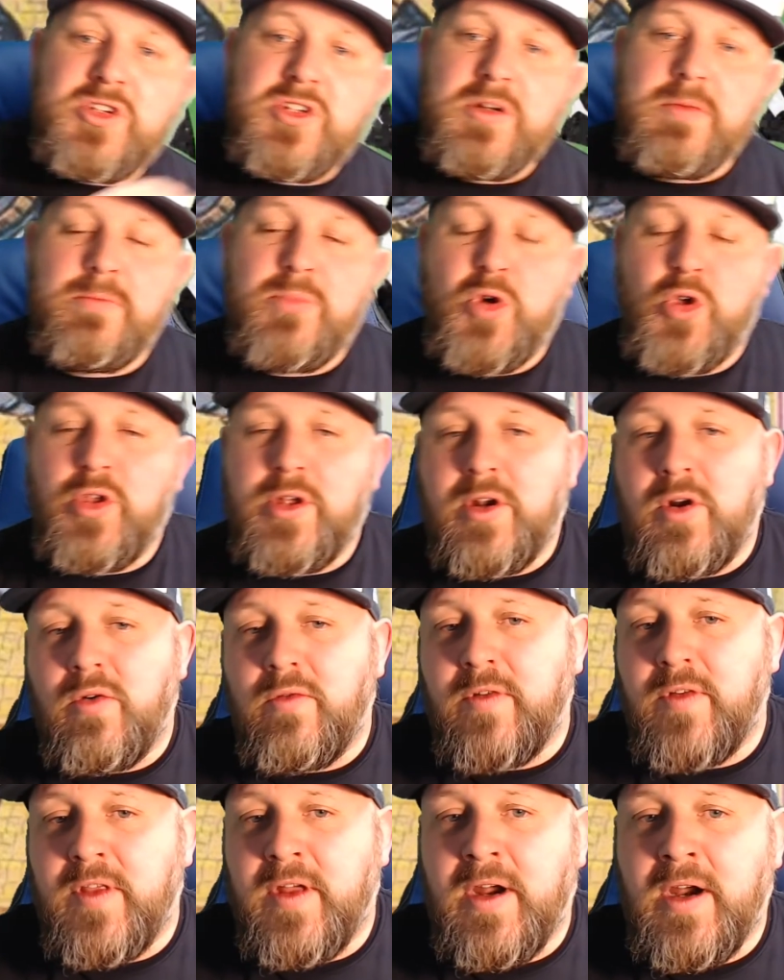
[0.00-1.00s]
a bullet
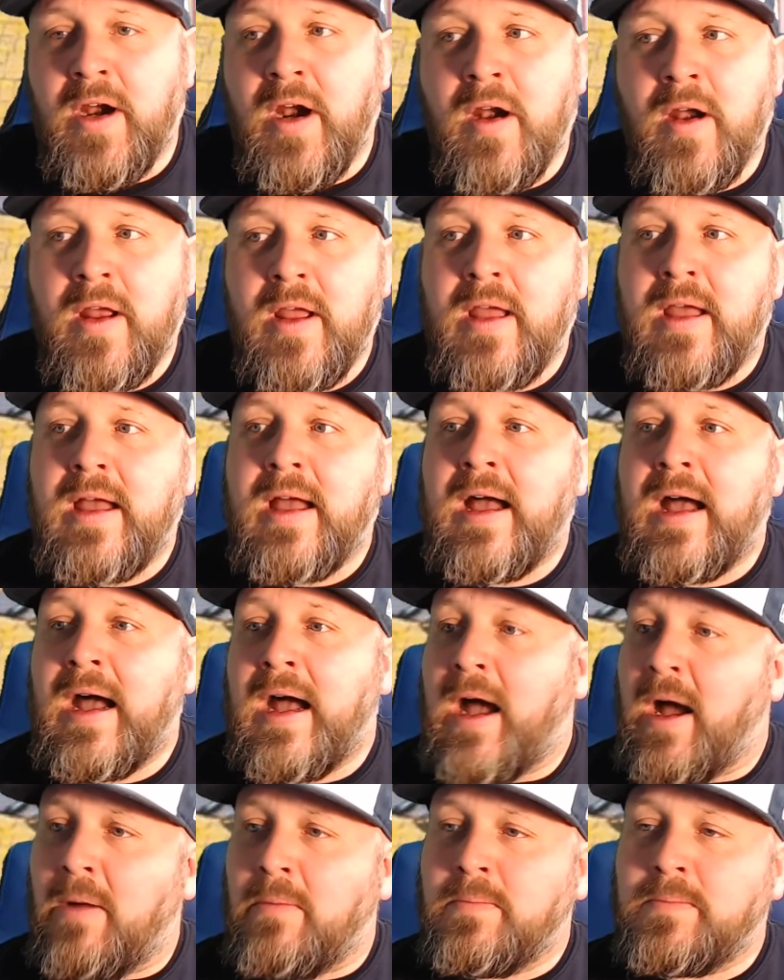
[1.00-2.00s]
over there,
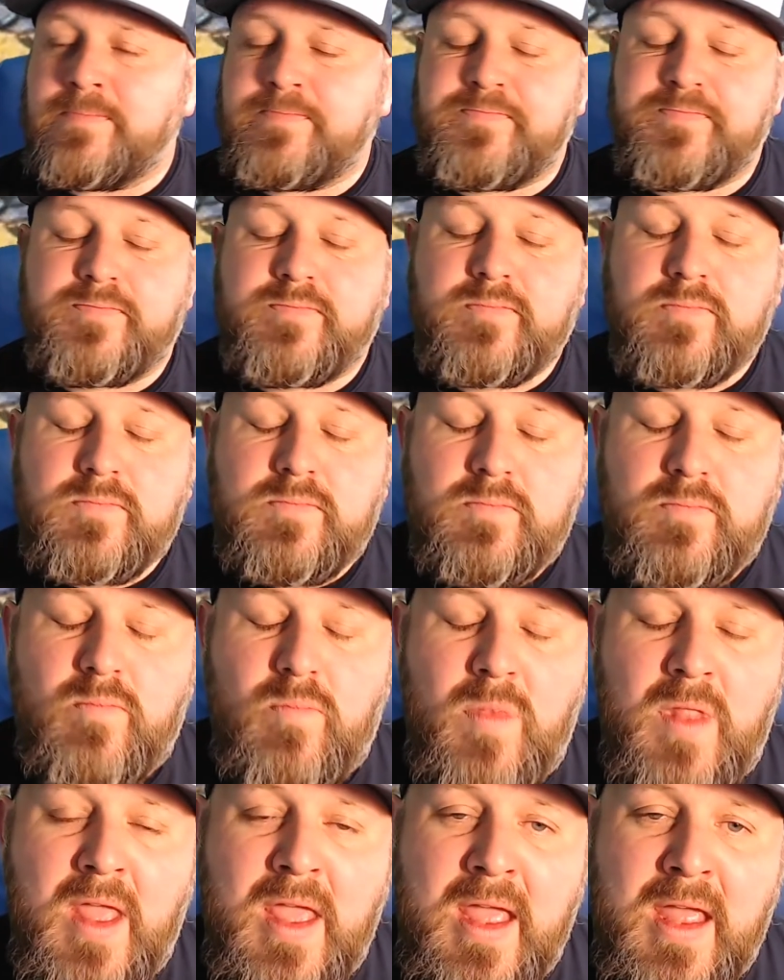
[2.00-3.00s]
and
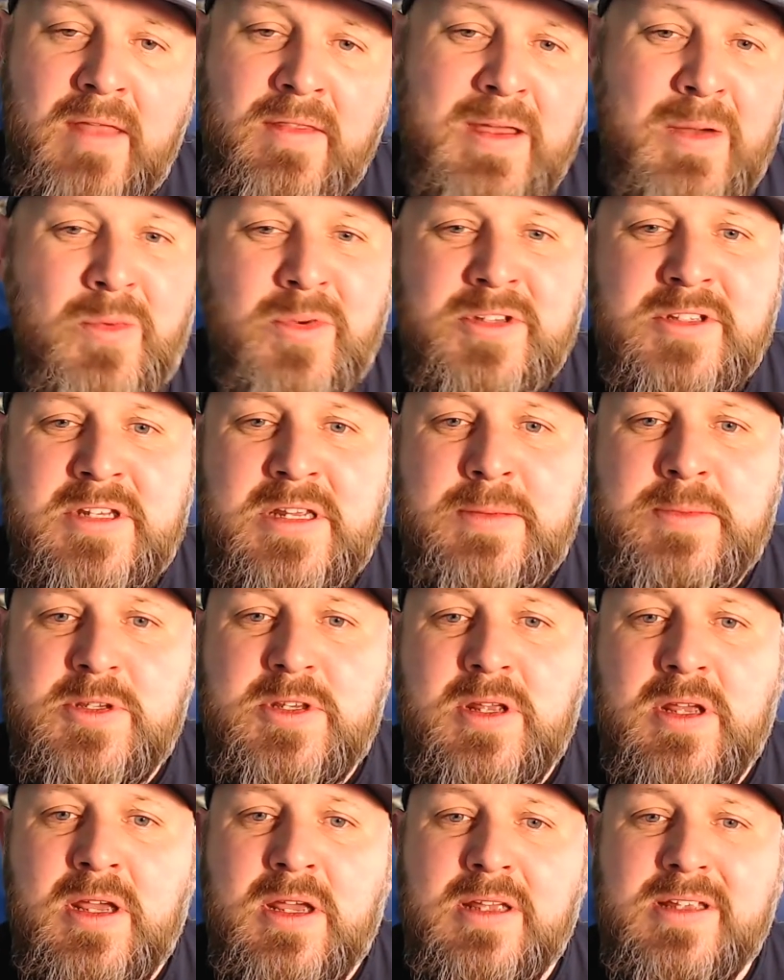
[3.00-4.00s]
that one seems
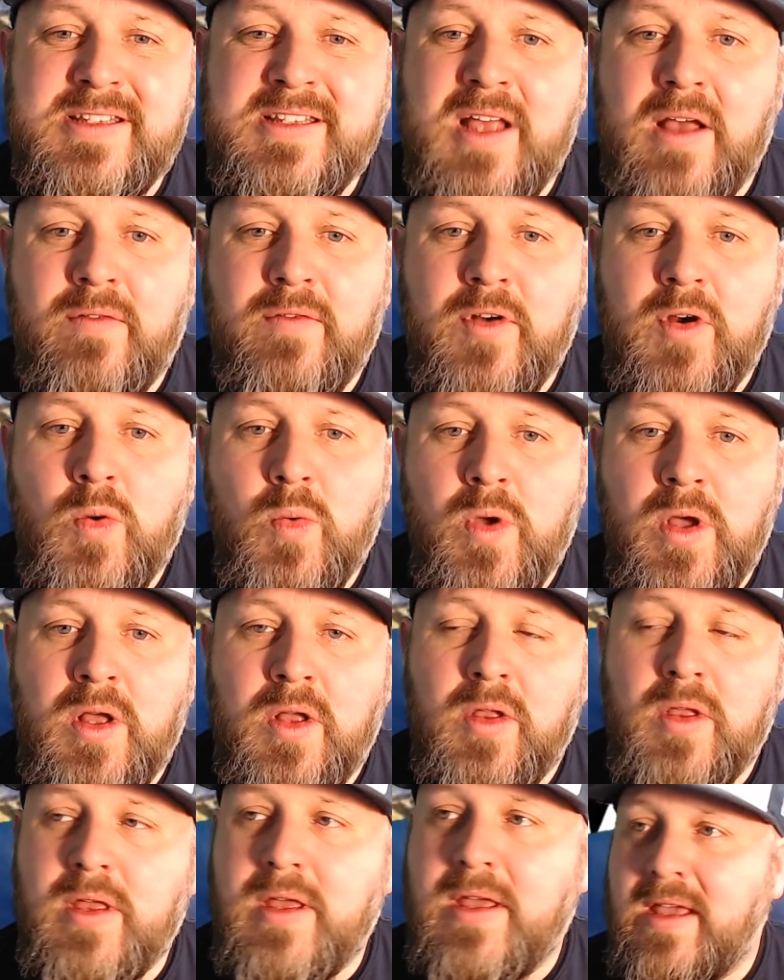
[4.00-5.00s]
to sell very
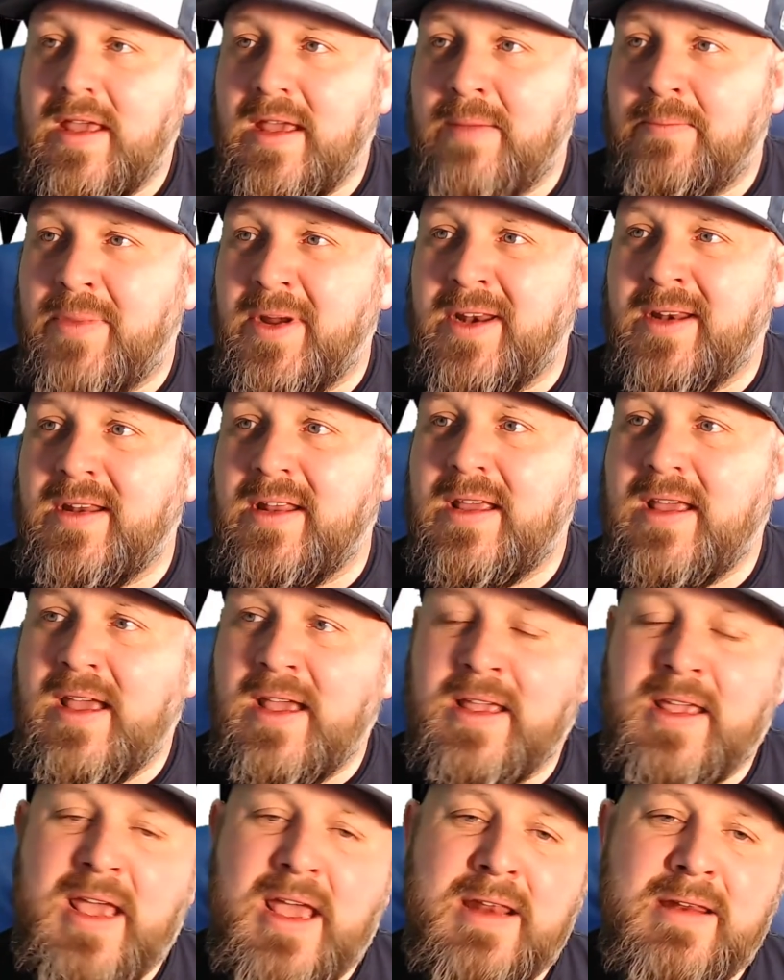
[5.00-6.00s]
well. But
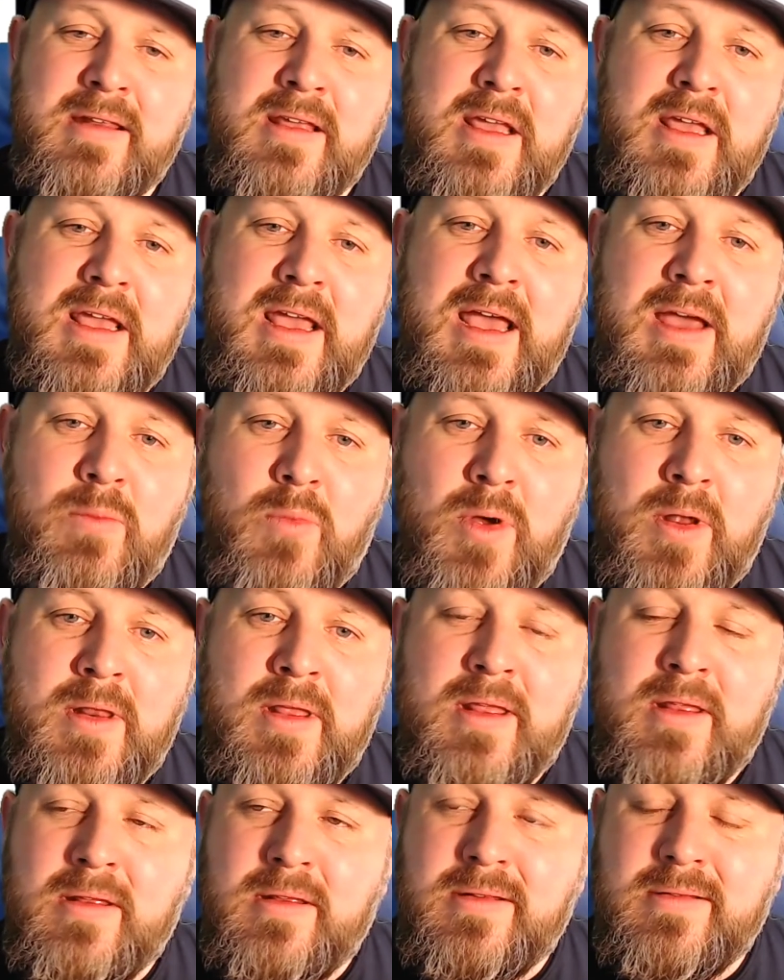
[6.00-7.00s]
again,
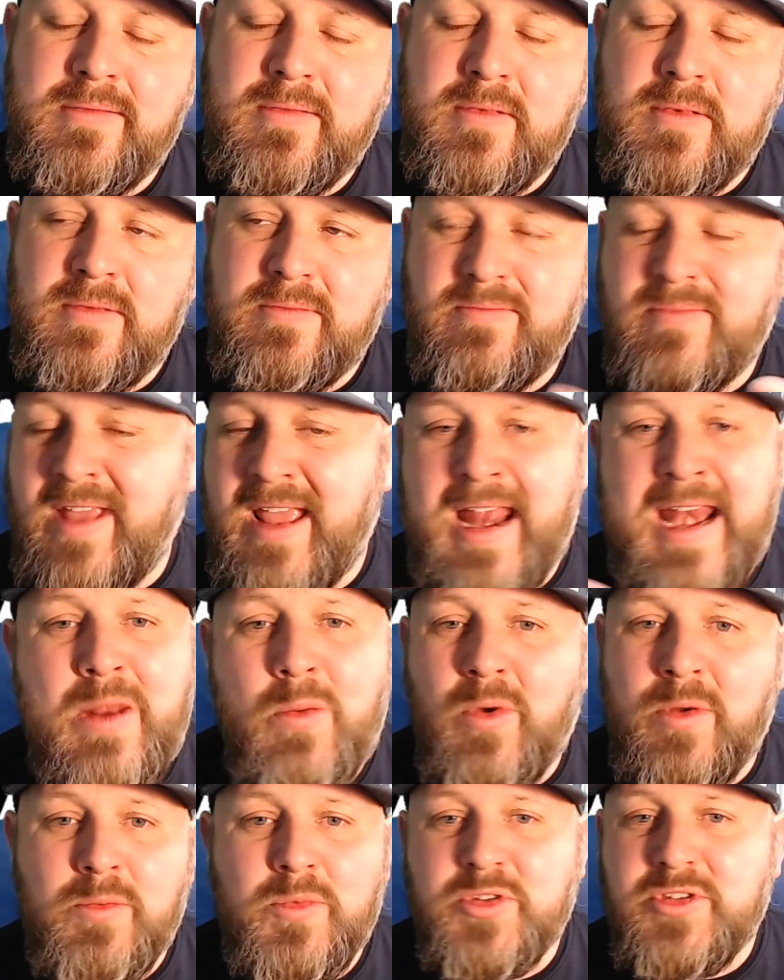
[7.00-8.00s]

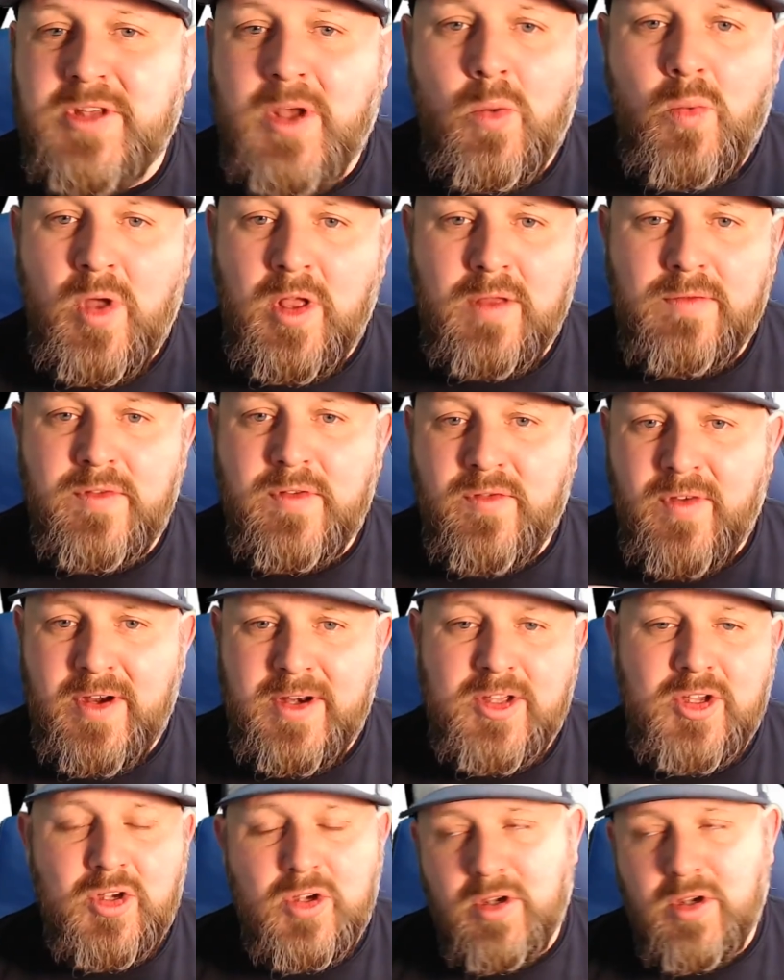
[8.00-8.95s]
anyone will sell well if you find it in good